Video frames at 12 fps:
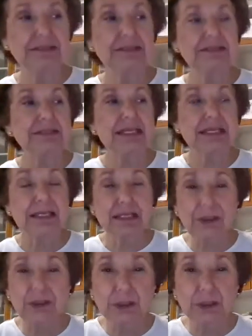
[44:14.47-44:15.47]
in a
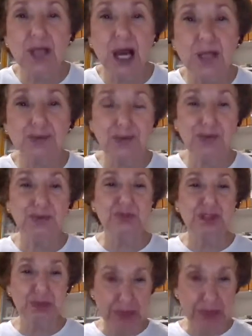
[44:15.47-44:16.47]
locked room to
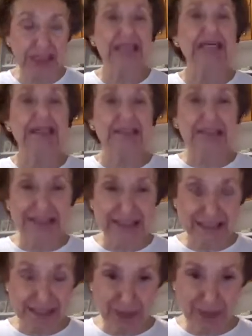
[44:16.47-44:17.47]
be
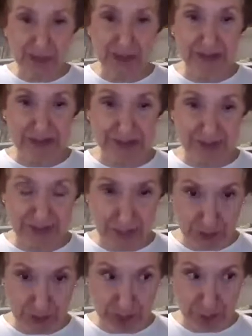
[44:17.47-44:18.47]
considered in this
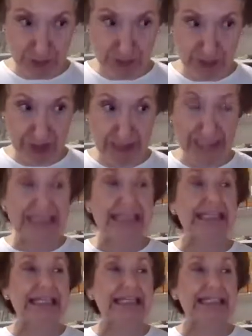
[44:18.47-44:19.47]
subgenre. It
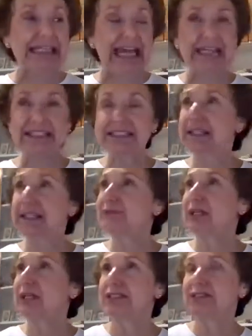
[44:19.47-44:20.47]
can take place,
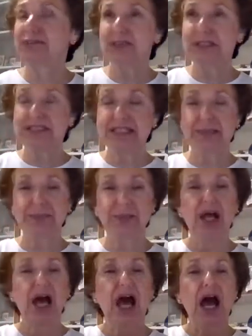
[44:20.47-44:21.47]
for example,
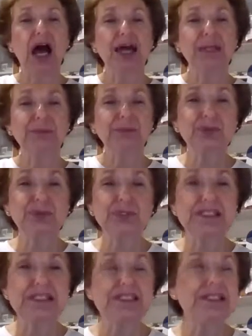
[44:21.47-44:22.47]
on a
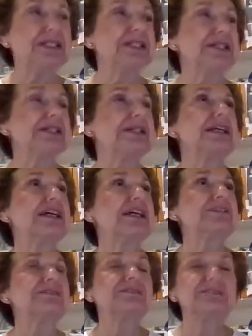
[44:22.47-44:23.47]
pristine
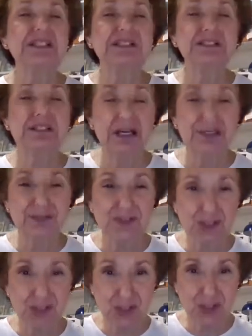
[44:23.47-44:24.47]
field of
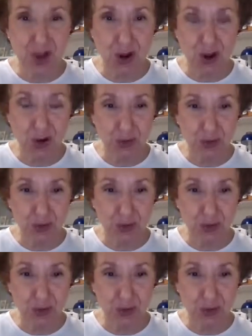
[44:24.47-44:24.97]
snow.